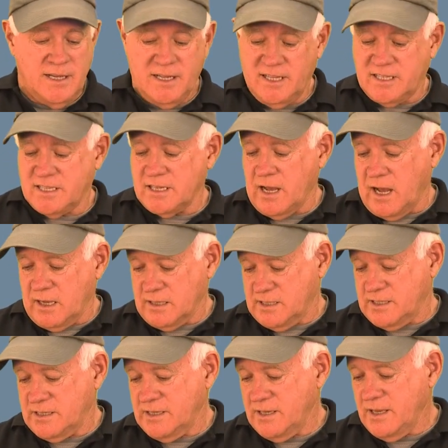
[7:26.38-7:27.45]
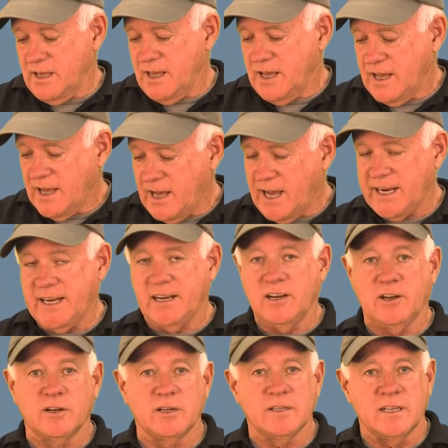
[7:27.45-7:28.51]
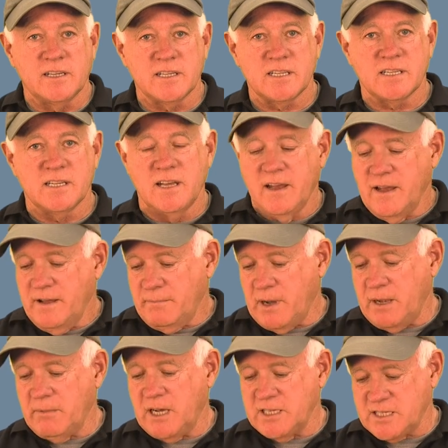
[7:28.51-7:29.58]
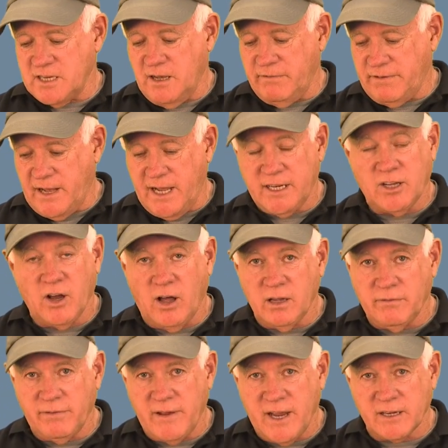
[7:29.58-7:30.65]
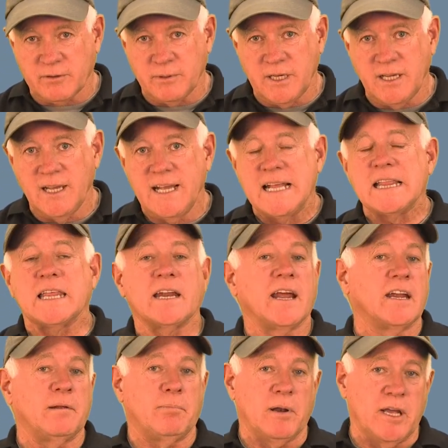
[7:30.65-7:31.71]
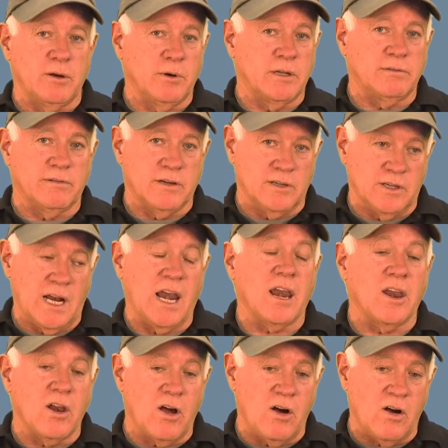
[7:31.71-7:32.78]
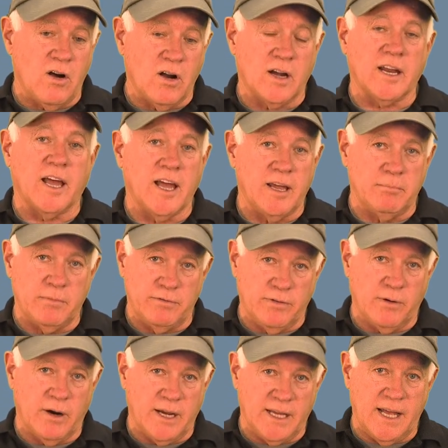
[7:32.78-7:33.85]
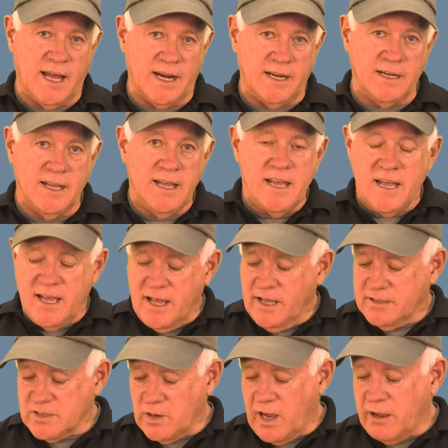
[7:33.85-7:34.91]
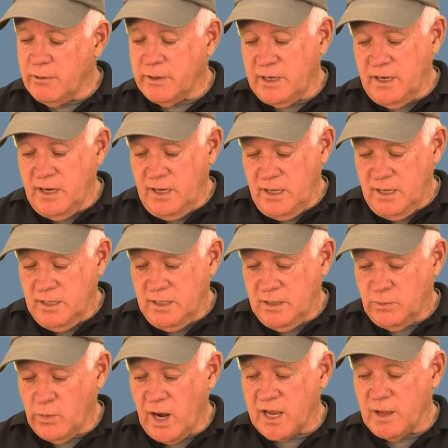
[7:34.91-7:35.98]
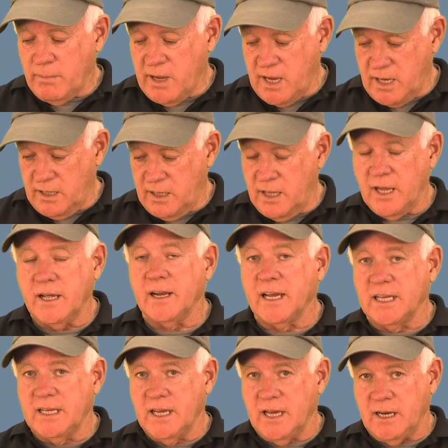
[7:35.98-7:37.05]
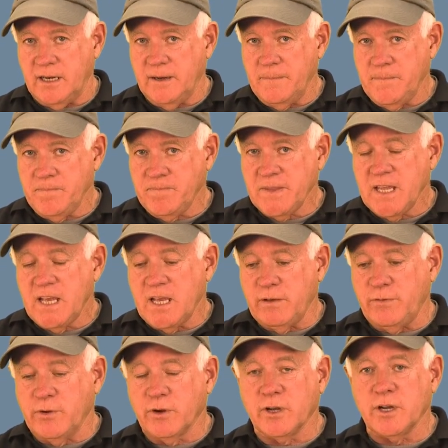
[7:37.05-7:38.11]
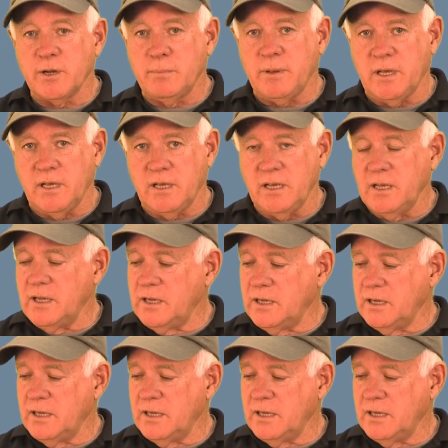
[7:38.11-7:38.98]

it sucks. I didn't learn this by myself. I had to call the factory and I had to play with for a long time before I got it. So I would recommend that, again, if you're going to be